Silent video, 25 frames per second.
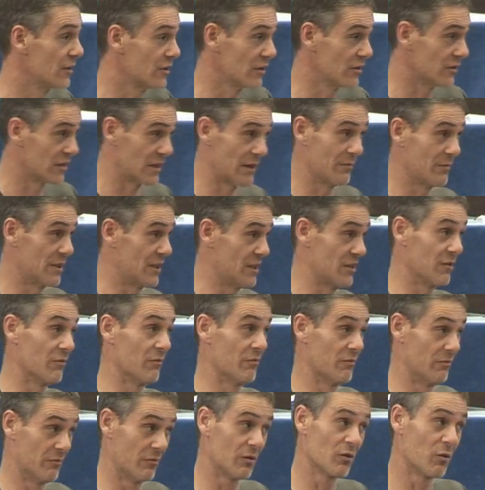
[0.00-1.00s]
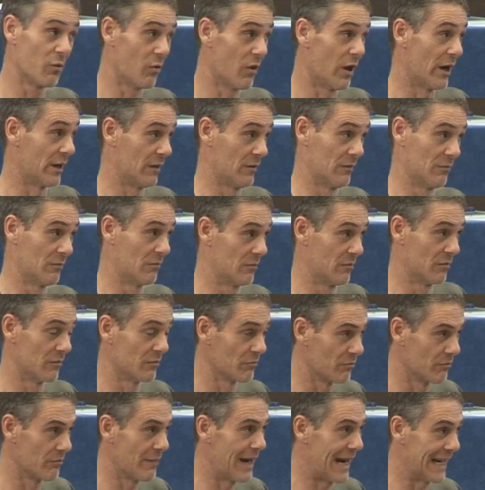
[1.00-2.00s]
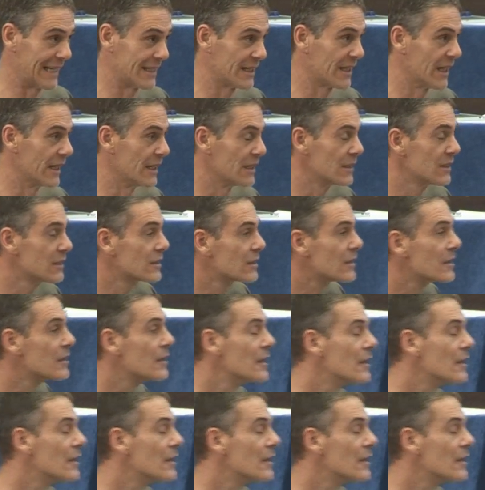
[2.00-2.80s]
You do send me some quite mad things,